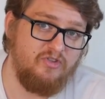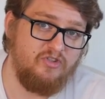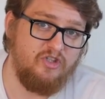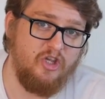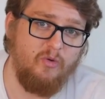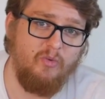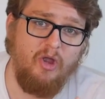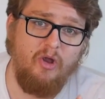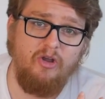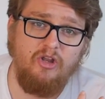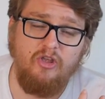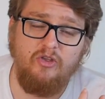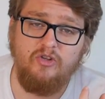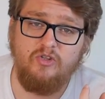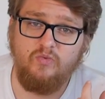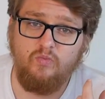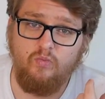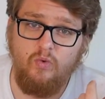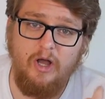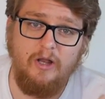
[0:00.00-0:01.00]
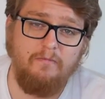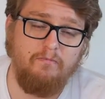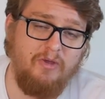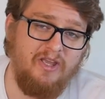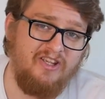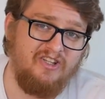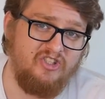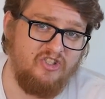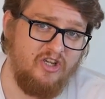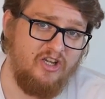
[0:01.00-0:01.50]
so we only use one
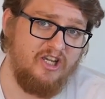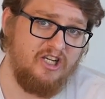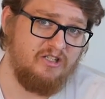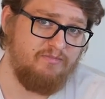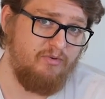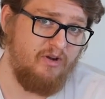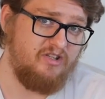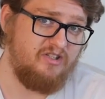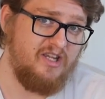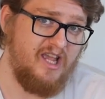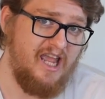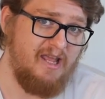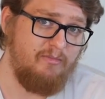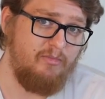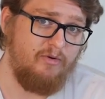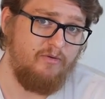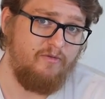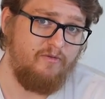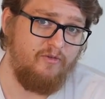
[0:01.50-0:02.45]
PCI Express cable